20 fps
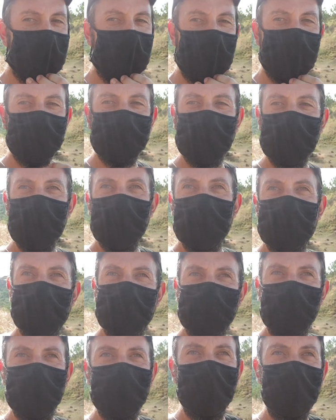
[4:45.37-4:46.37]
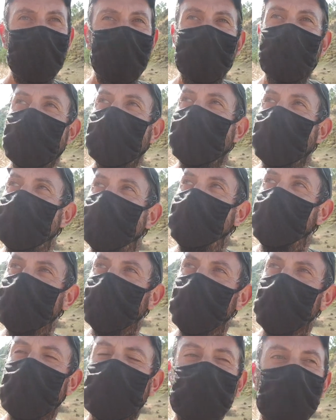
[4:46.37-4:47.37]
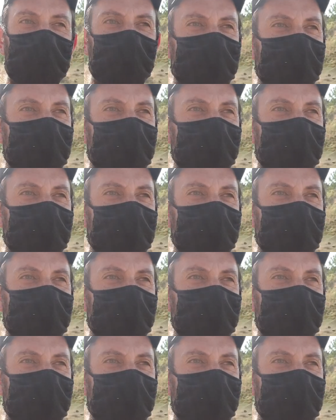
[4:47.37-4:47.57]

can't see any skin. And I was talking to a